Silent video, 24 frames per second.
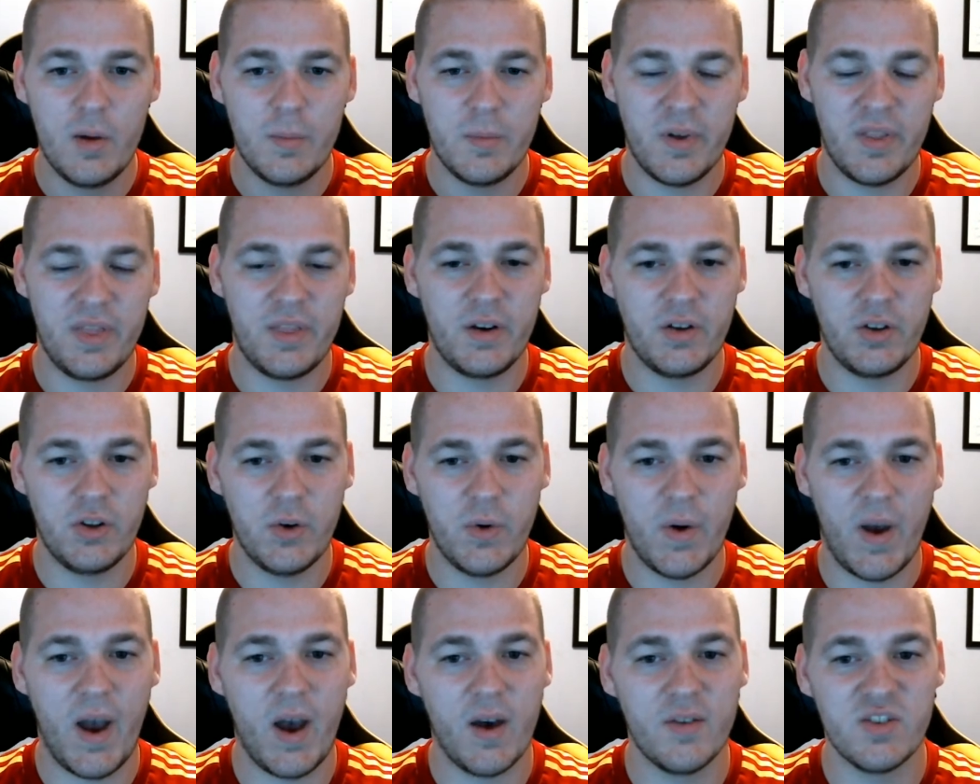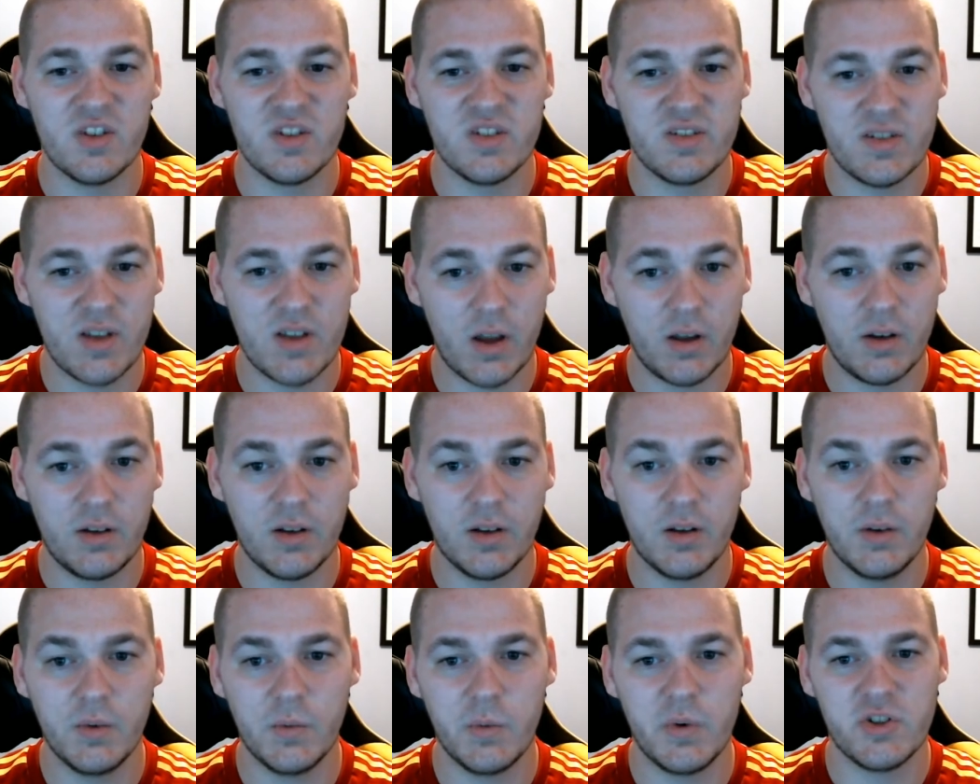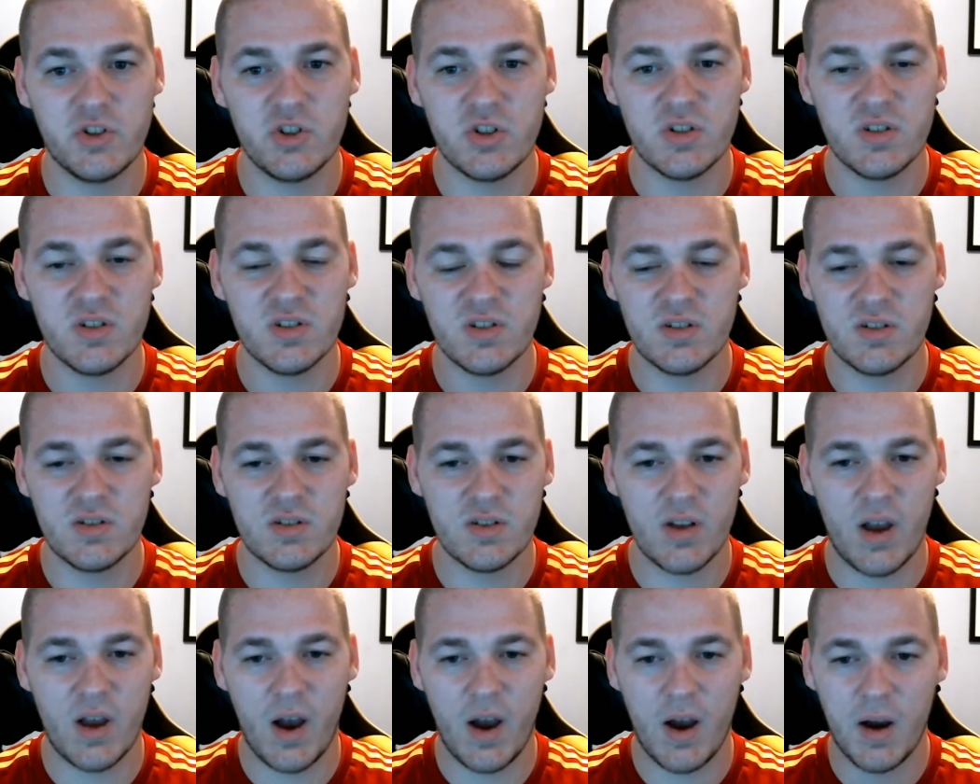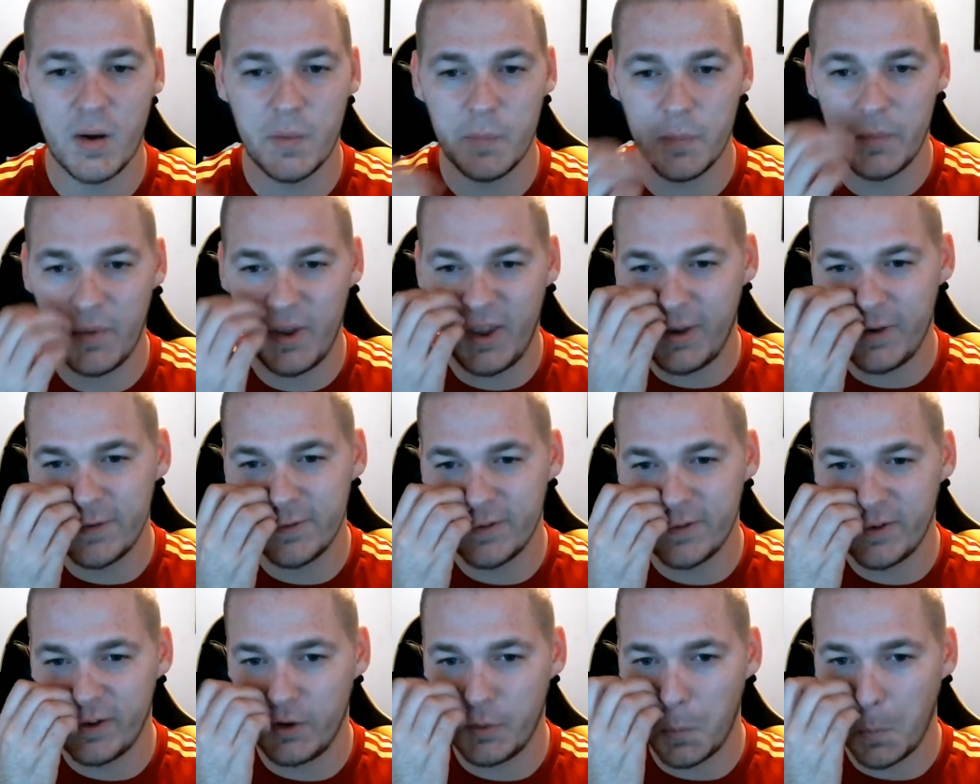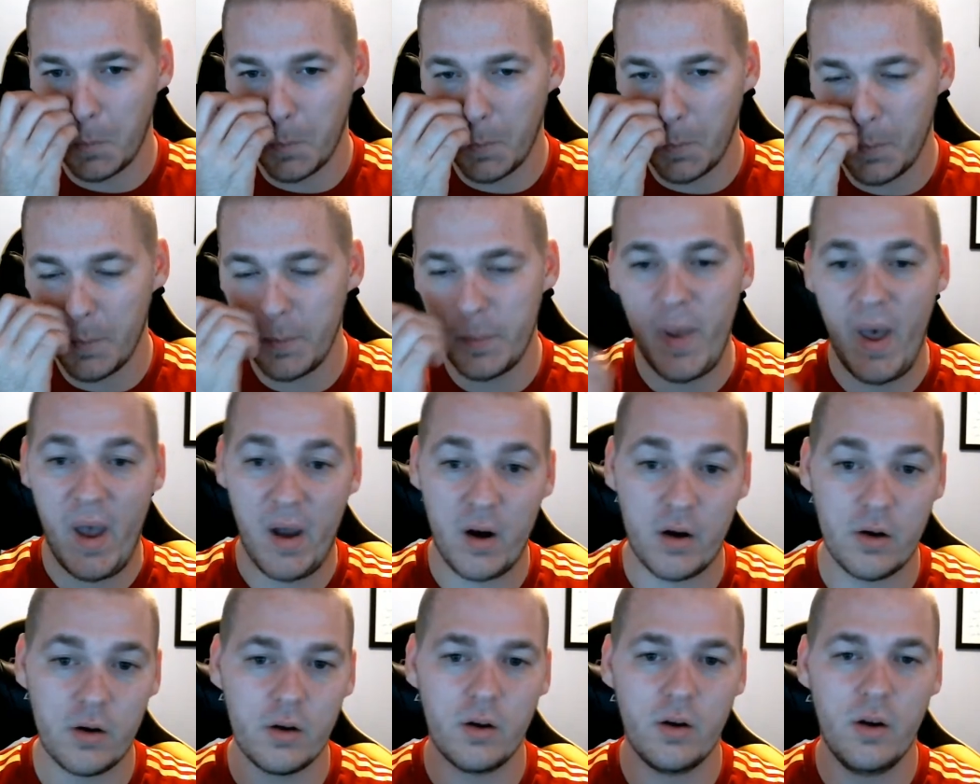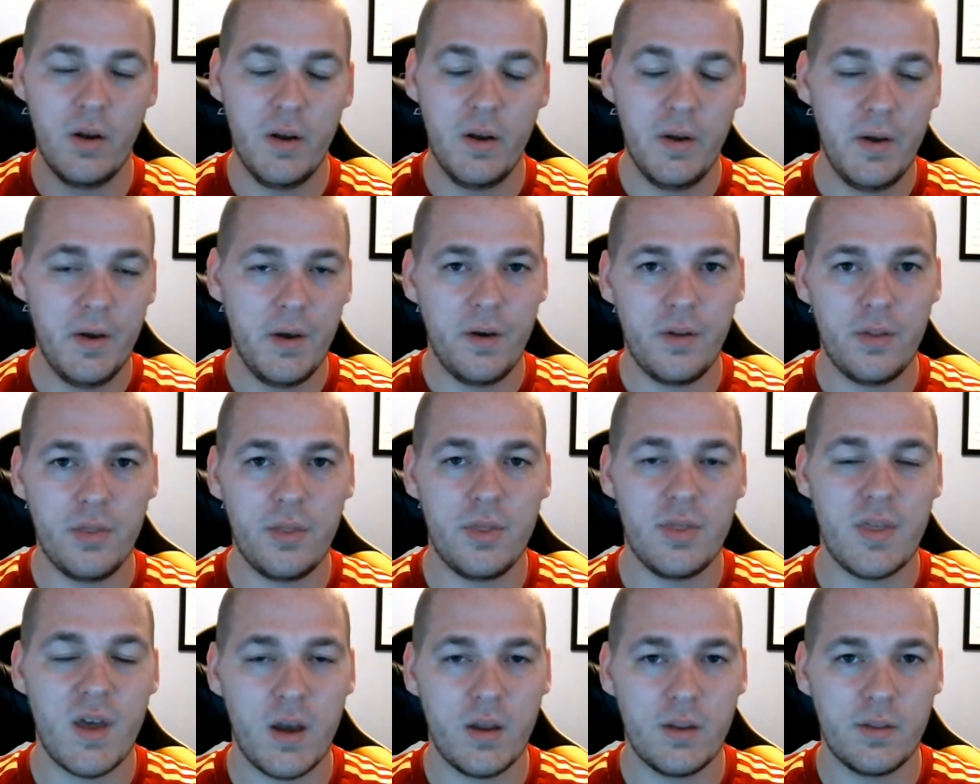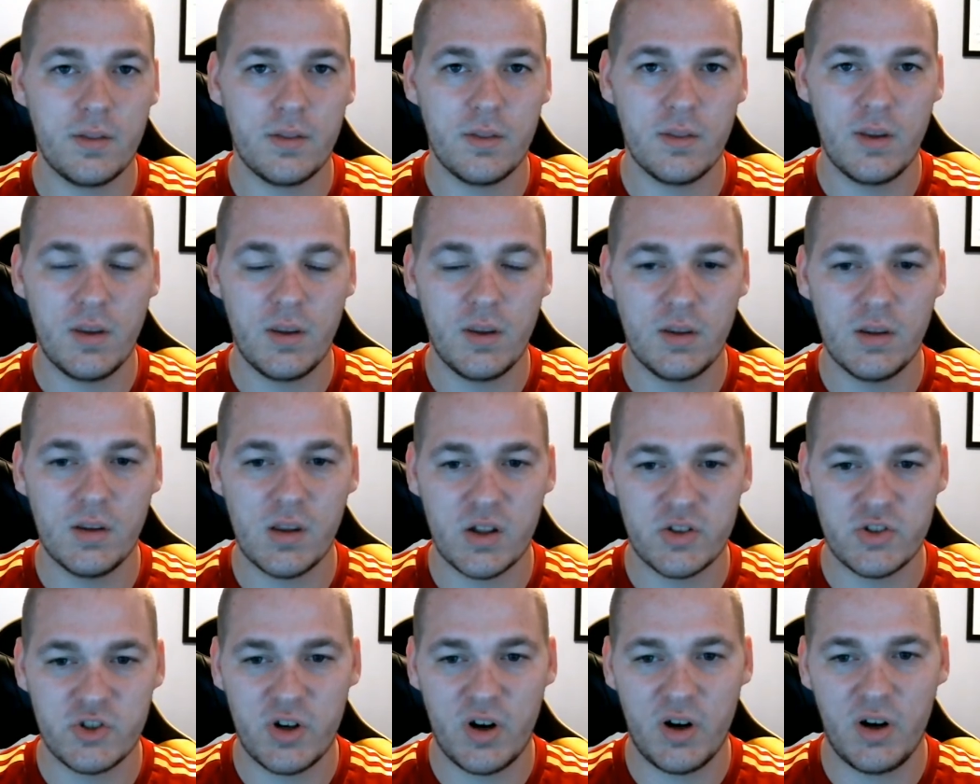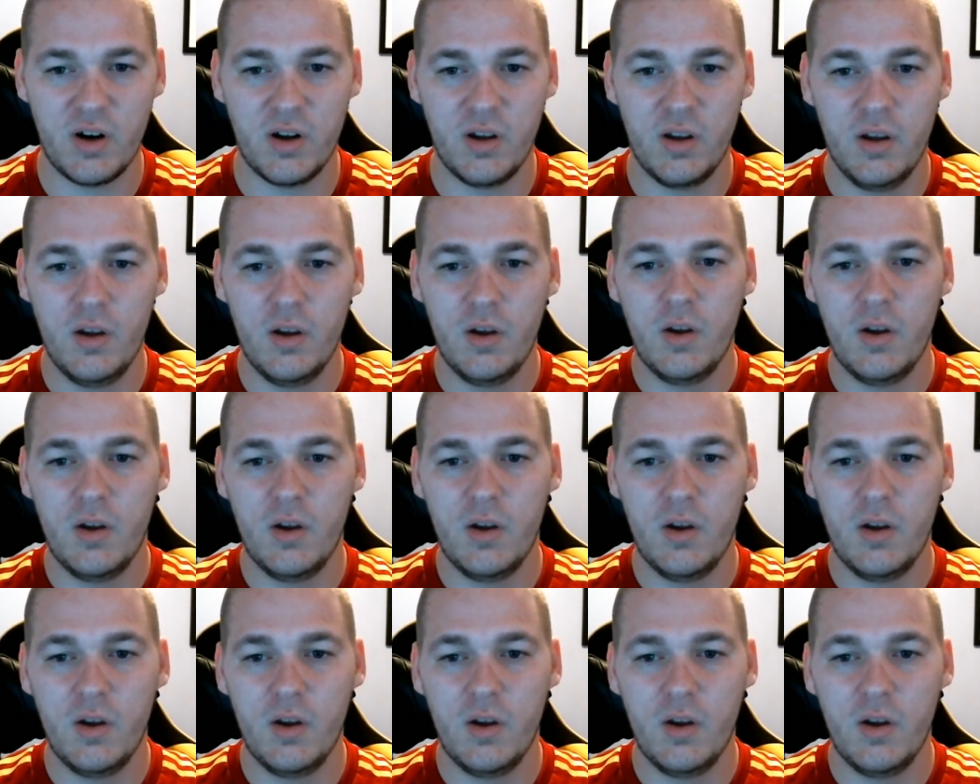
but then you have ascendant, which is even better than the legendary.